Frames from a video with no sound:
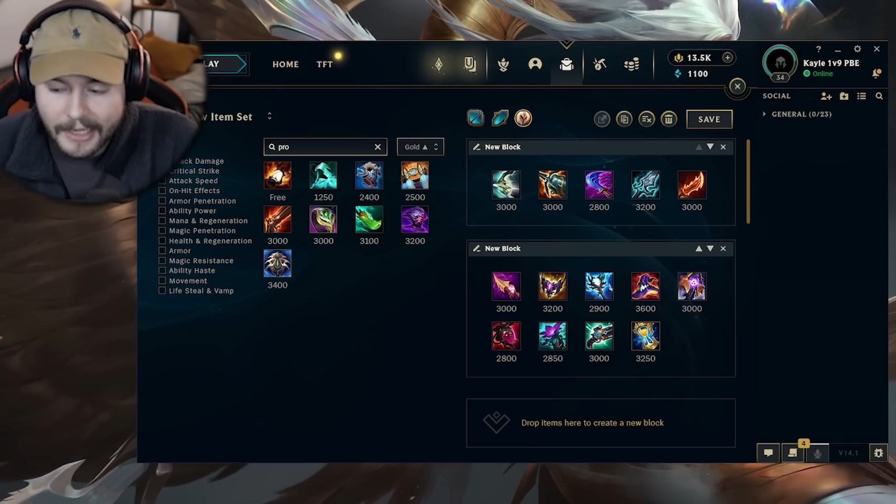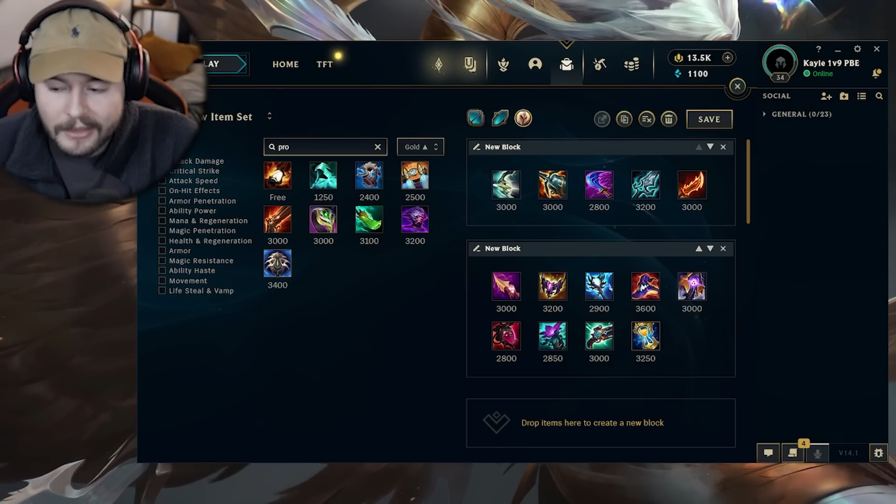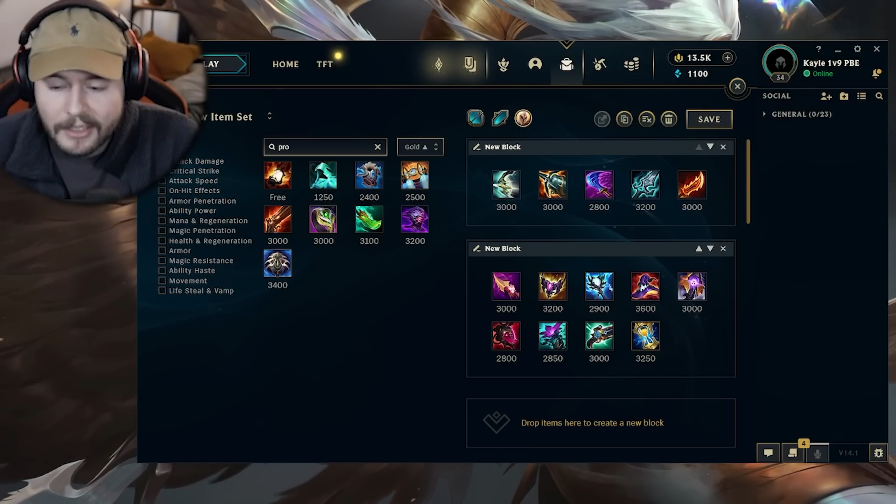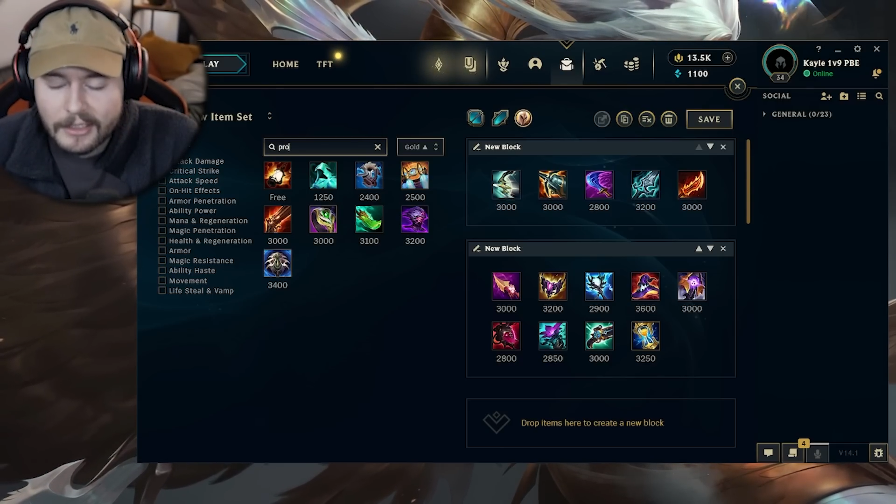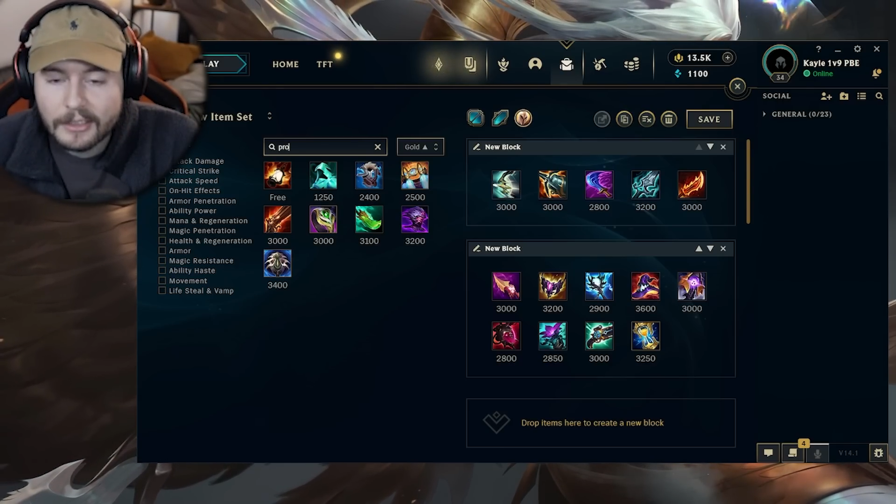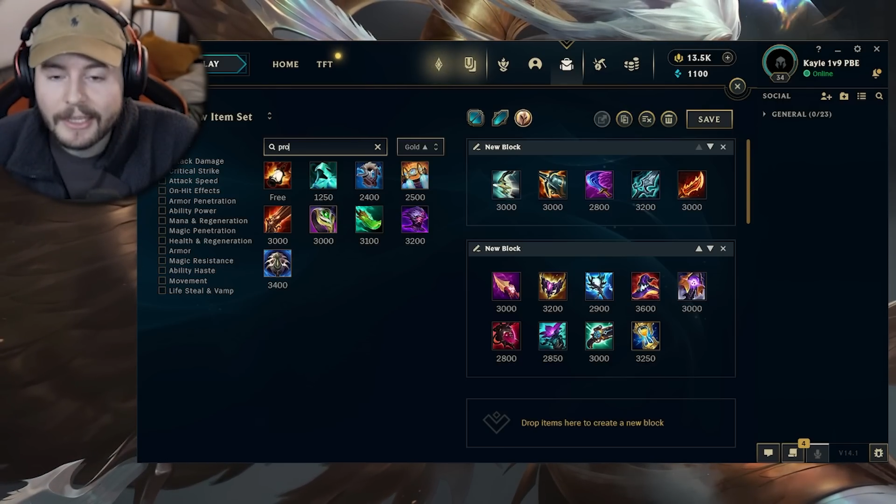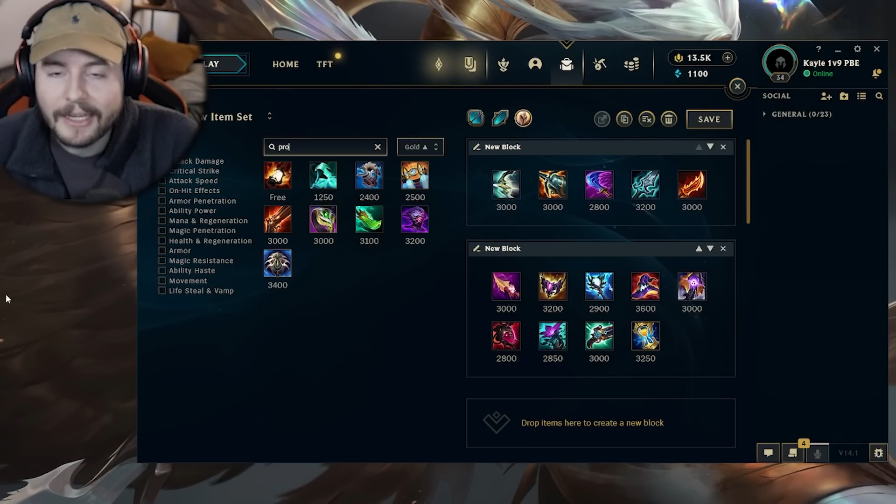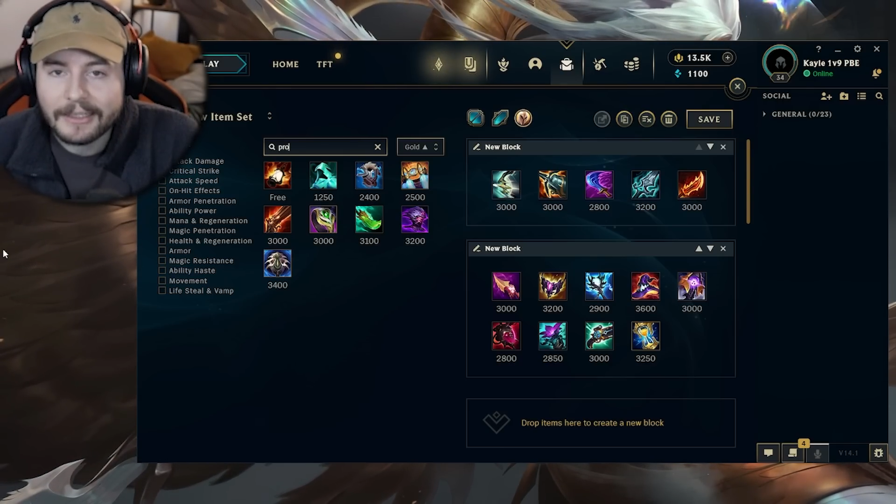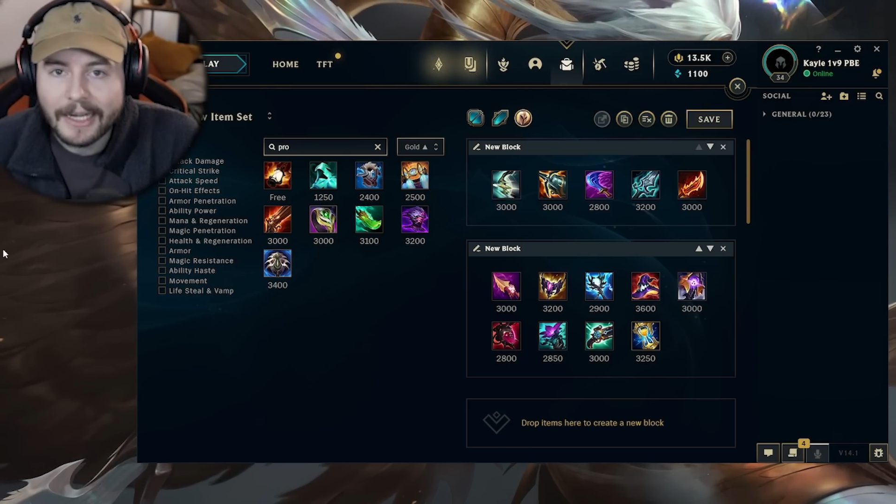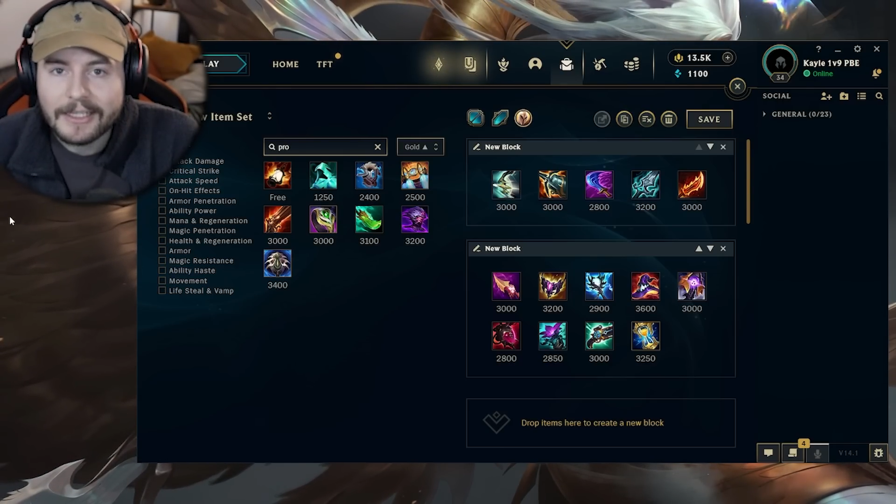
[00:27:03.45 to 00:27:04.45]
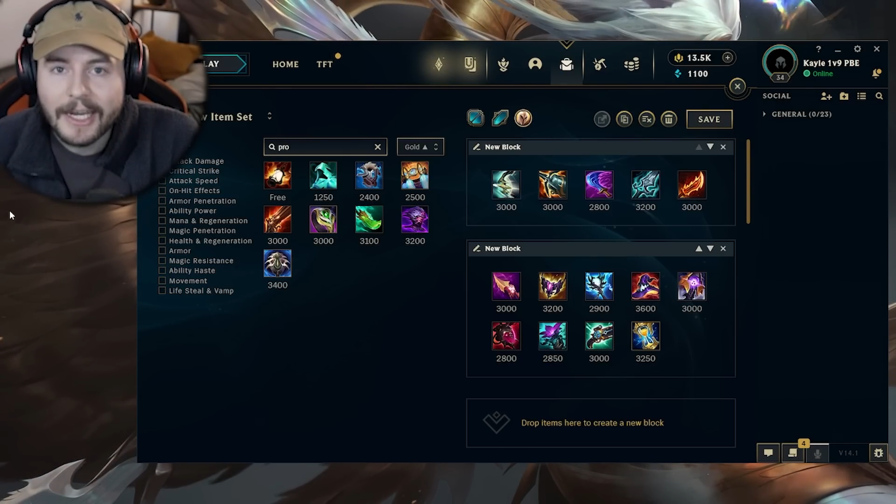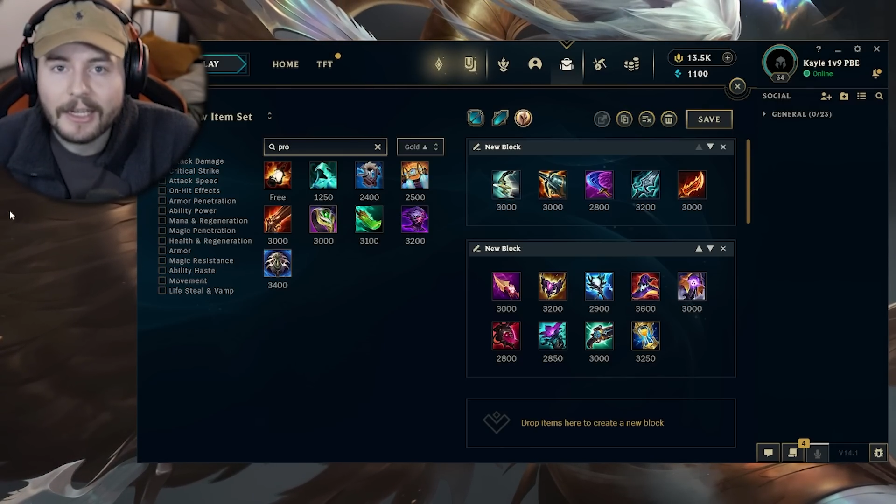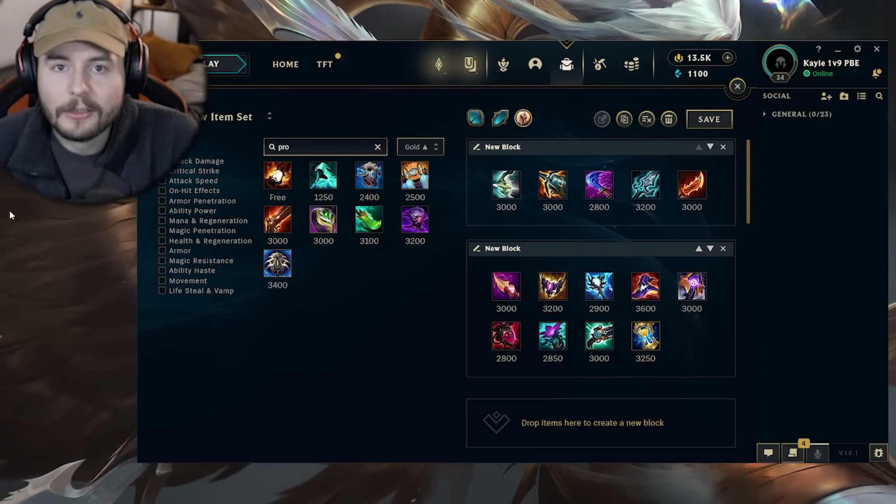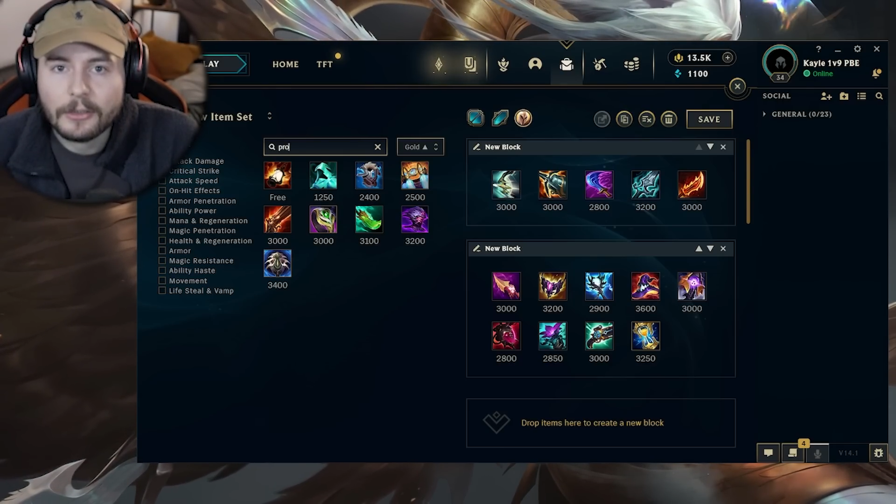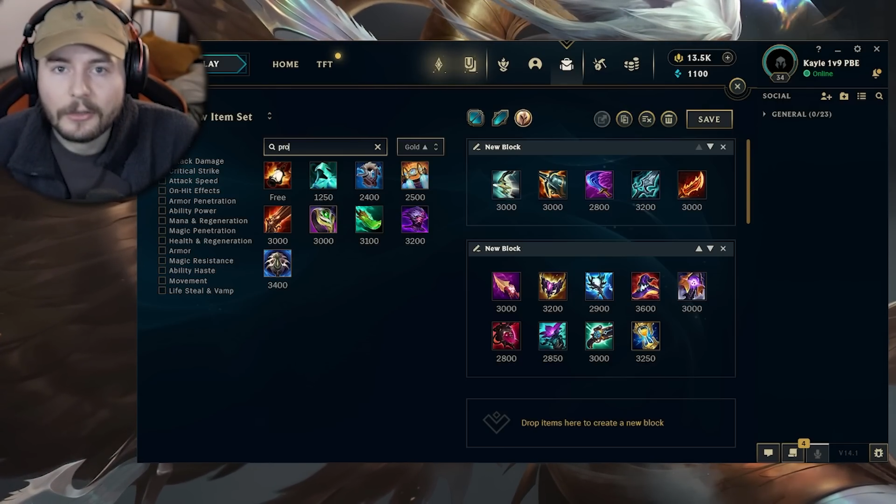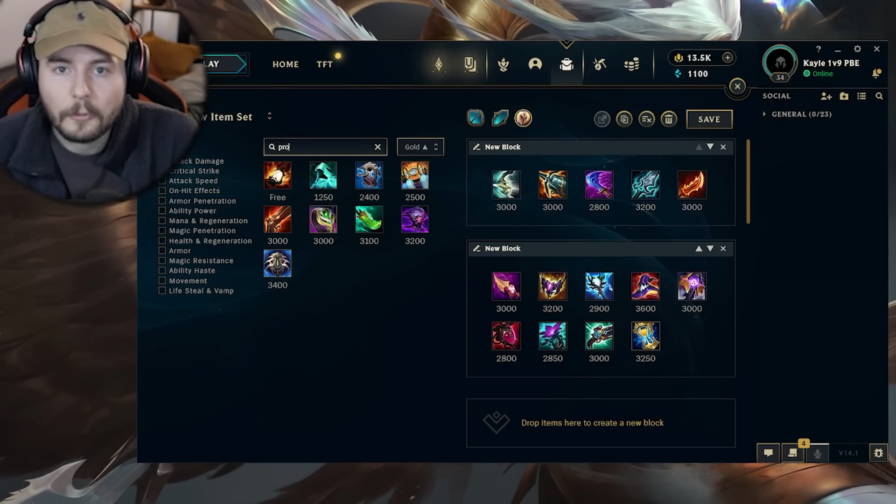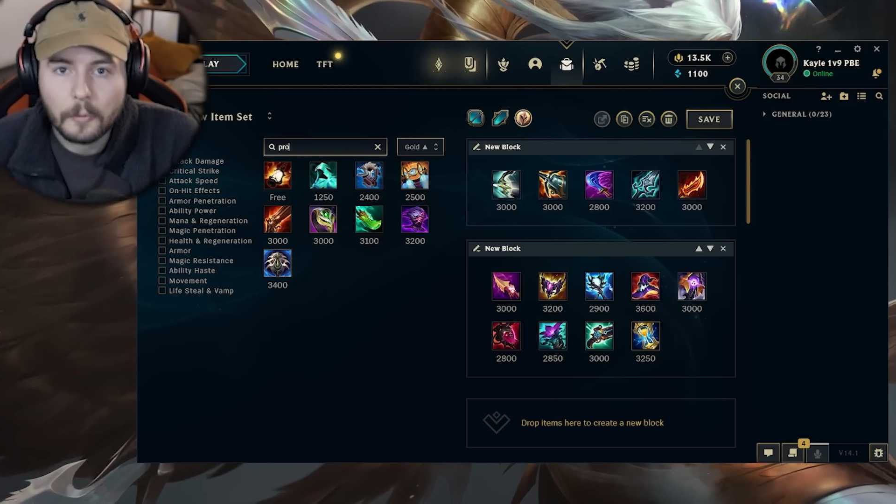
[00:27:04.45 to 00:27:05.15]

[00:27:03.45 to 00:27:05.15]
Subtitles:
I think Ignite Kayle